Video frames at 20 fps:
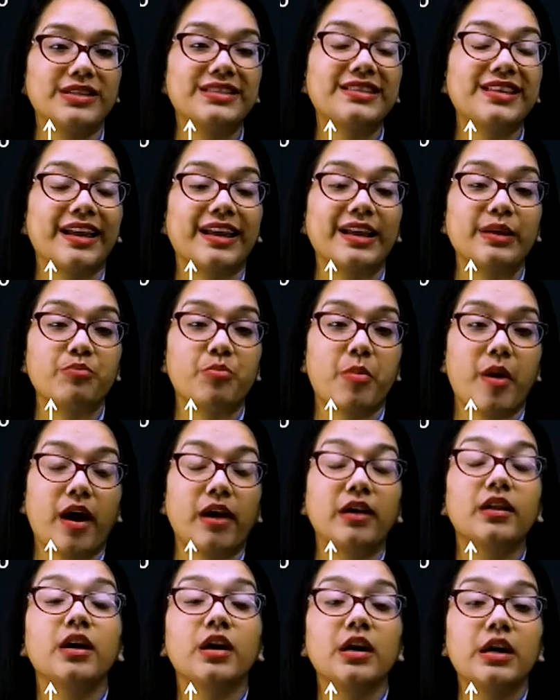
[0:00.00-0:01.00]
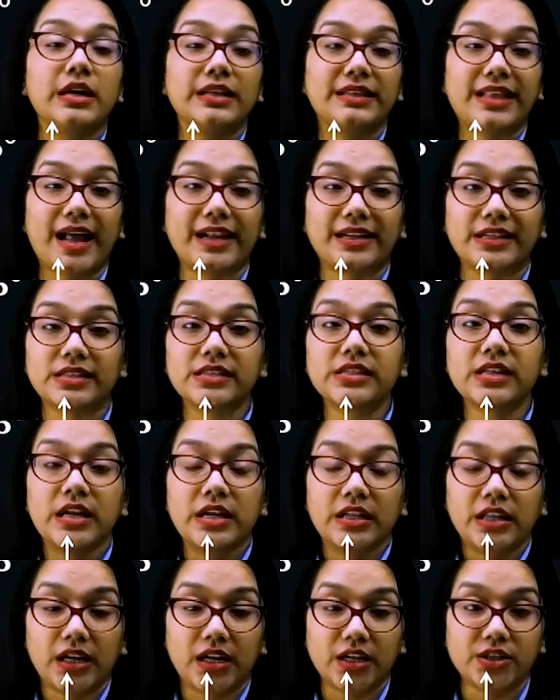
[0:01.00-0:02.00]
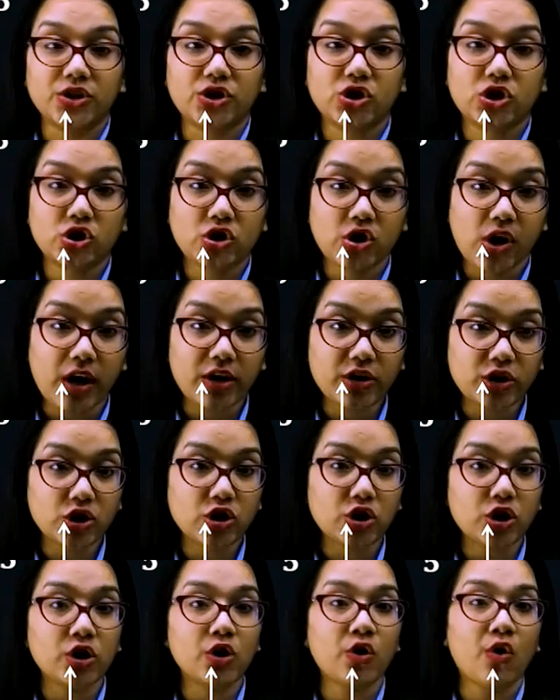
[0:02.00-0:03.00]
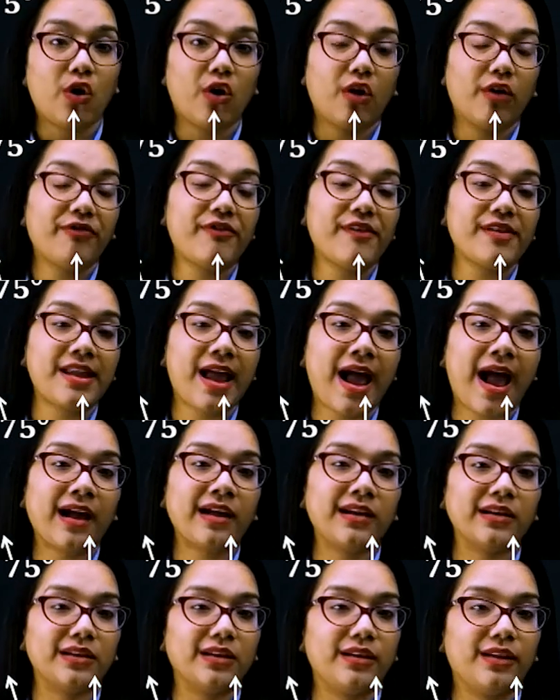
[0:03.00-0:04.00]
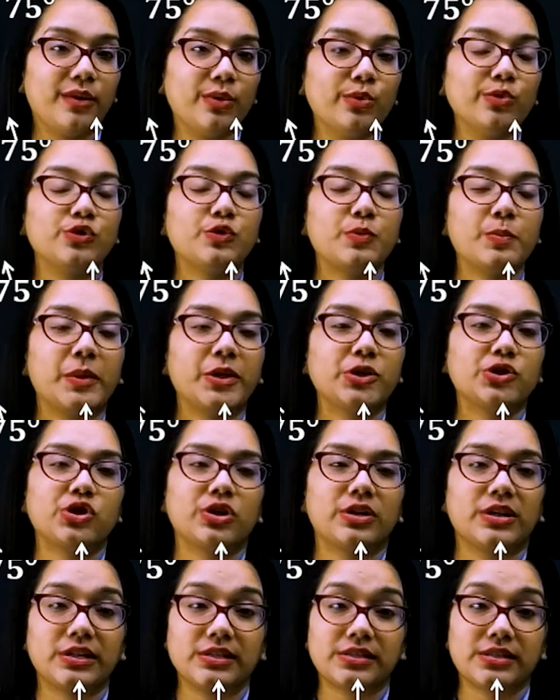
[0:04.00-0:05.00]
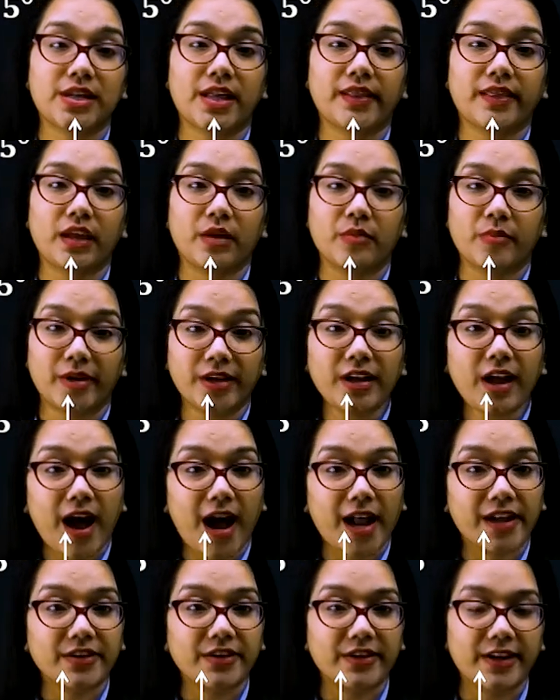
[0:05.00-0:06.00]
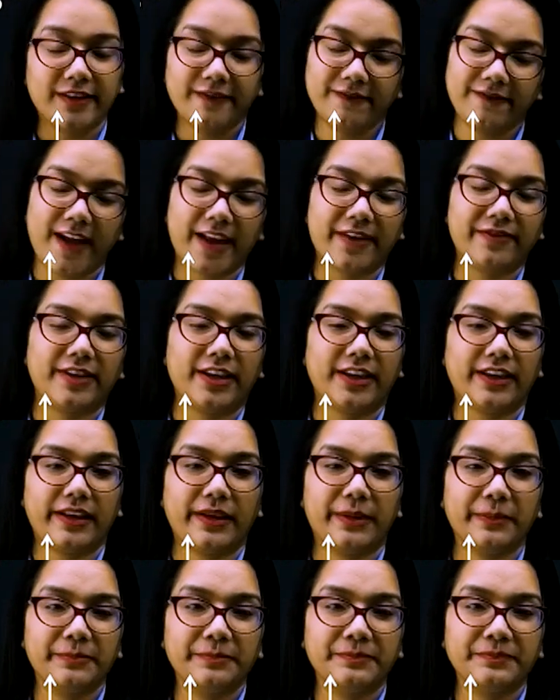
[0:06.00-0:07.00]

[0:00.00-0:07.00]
the second part, that is the construction of an angle whose measure is nothing but 105 degree.